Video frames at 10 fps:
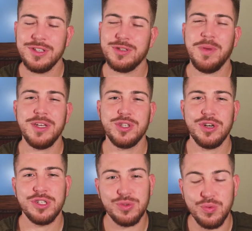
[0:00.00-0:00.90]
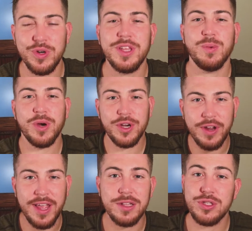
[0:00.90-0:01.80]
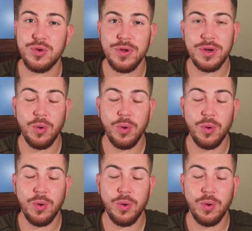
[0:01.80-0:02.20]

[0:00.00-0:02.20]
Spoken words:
So make sure and just really work your hands through it,